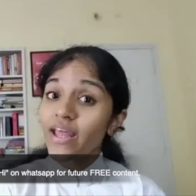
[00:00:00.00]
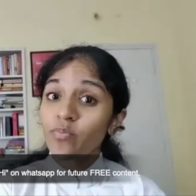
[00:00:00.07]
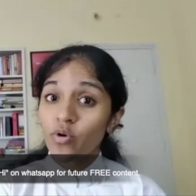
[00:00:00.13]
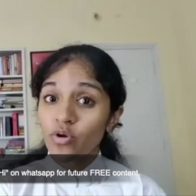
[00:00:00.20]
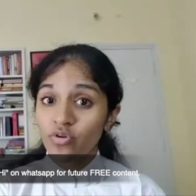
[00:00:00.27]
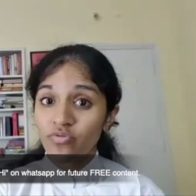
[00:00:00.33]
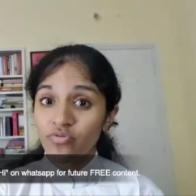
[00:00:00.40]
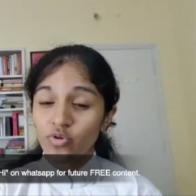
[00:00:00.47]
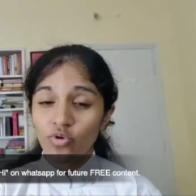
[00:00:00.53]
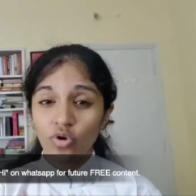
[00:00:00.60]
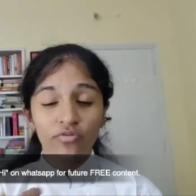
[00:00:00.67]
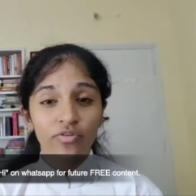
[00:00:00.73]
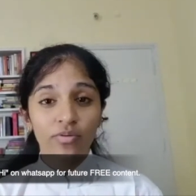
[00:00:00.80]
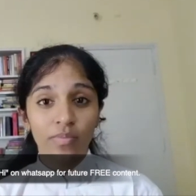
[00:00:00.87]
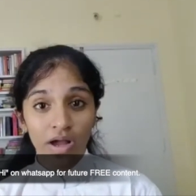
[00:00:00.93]
point of view,
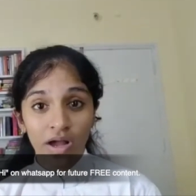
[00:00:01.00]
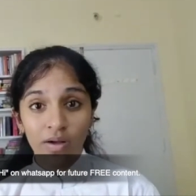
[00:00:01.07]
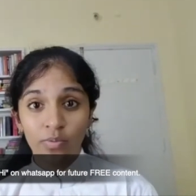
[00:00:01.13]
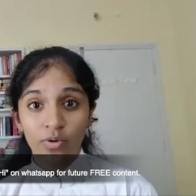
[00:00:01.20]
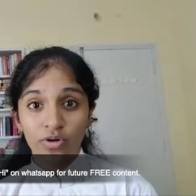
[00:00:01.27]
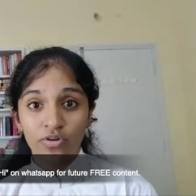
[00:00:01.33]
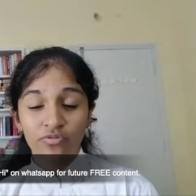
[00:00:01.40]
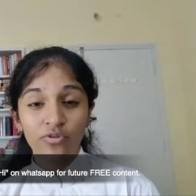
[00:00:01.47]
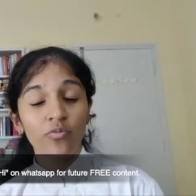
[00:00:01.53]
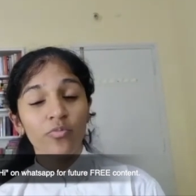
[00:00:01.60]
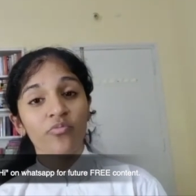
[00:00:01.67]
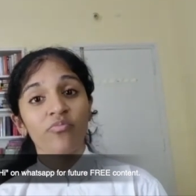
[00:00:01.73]
not from our point of view,